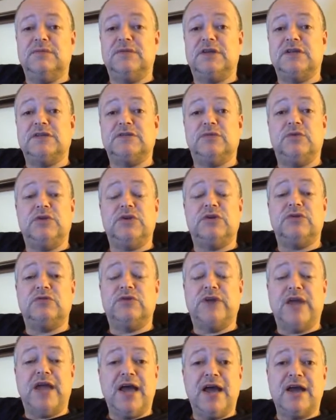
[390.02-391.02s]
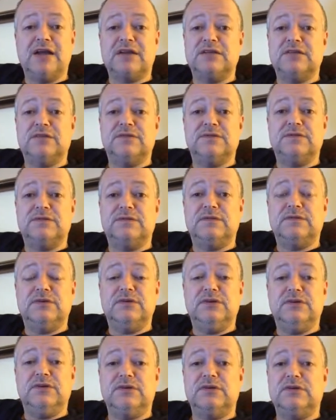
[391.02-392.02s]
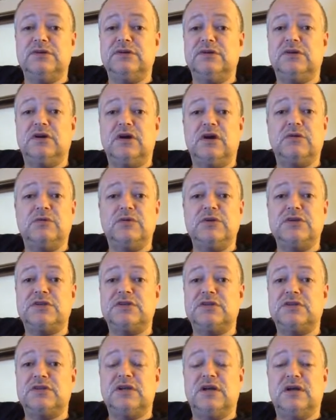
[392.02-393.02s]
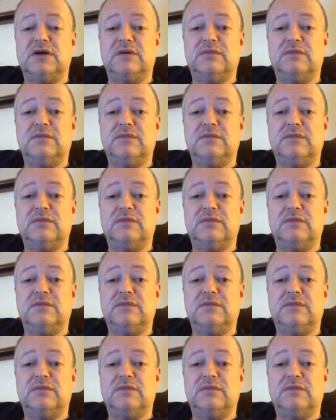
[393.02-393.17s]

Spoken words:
because when you're reactive, you're always